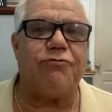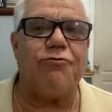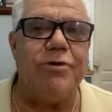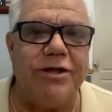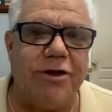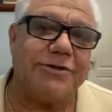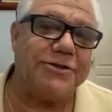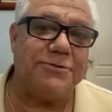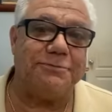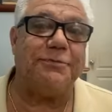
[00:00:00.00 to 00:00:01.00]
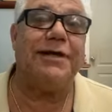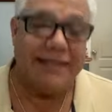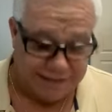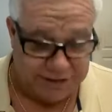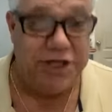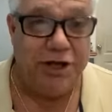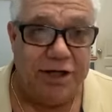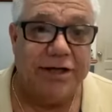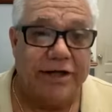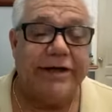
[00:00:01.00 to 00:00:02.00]
truly Dutch. She,
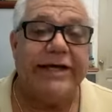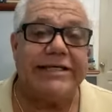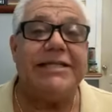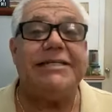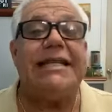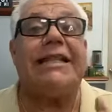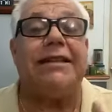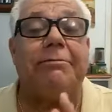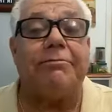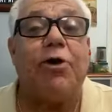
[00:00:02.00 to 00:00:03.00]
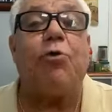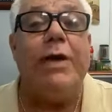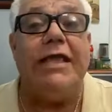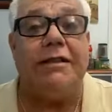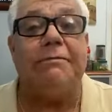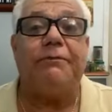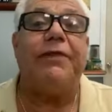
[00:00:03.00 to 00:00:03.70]
she's like the, the queen.